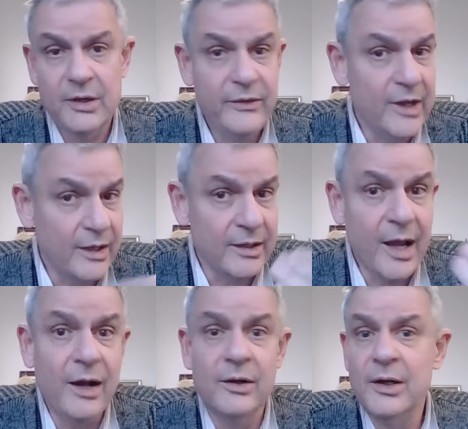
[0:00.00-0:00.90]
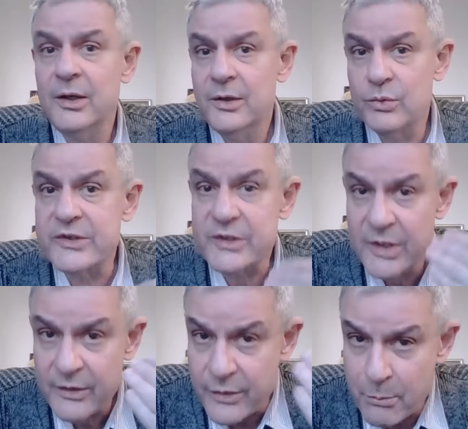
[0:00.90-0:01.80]
The Haganah was
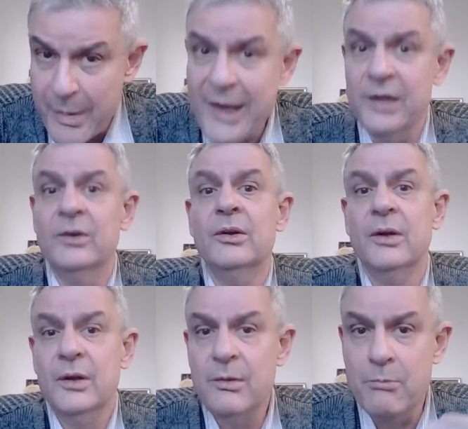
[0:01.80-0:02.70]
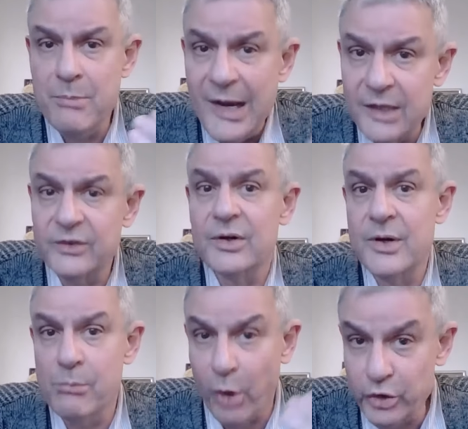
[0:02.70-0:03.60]
the main
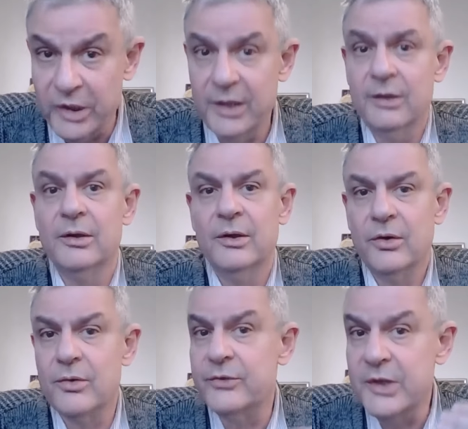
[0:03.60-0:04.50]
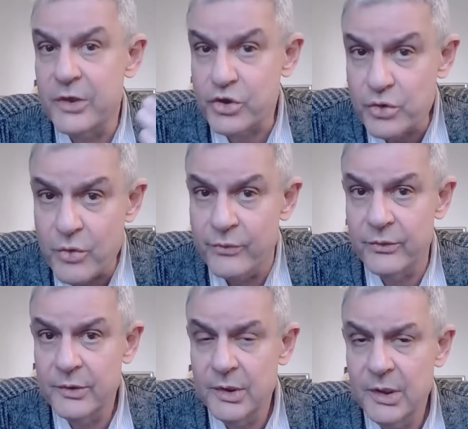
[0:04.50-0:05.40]
military body of the Yishuv